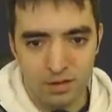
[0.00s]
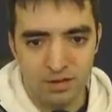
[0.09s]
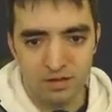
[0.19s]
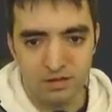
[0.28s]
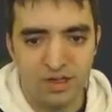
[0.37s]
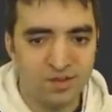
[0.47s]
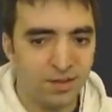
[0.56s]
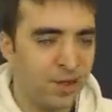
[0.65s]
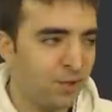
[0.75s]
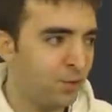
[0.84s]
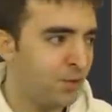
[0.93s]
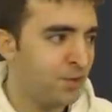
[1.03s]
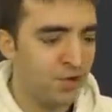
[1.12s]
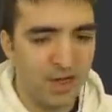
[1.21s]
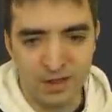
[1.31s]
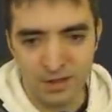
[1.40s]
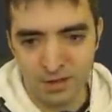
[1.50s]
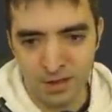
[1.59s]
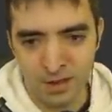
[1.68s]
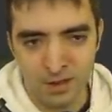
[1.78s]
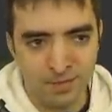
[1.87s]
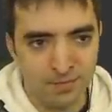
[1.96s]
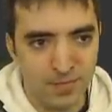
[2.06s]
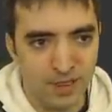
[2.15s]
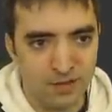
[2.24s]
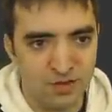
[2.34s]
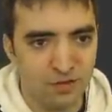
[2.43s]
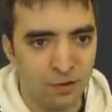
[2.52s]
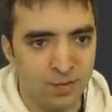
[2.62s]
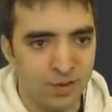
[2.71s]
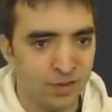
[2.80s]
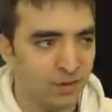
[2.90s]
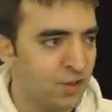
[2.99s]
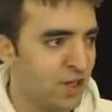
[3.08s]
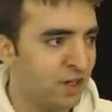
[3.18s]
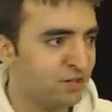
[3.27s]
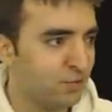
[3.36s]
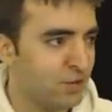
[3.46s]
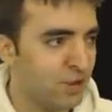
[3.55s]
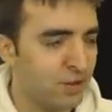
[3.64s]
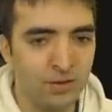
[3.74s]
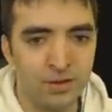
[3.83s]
Nice thing about Opening Tree, I can just open a Lichess window